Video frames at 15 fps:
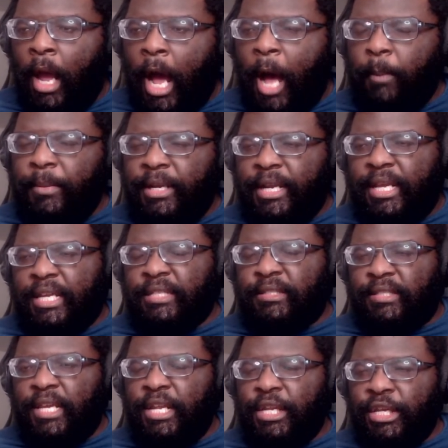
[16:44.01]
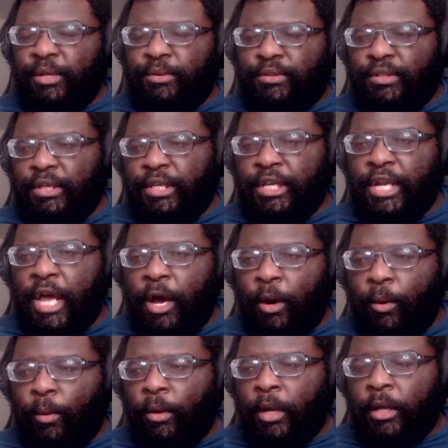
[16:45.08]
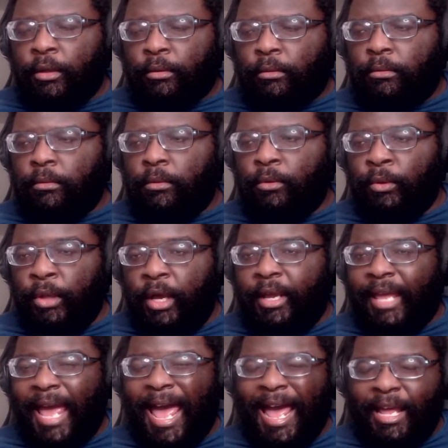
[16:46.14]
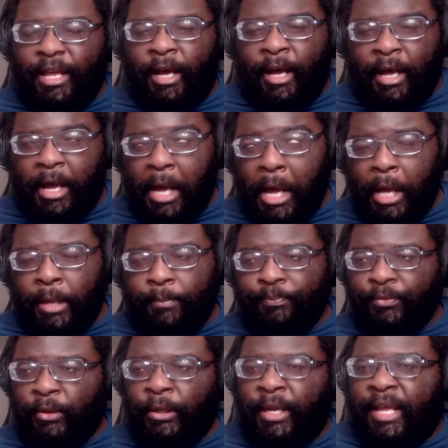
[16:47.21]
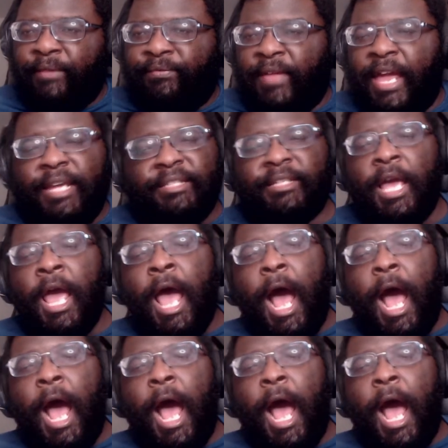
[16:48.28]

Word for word: I'm going to continue to, you know, look at, uh, look at things.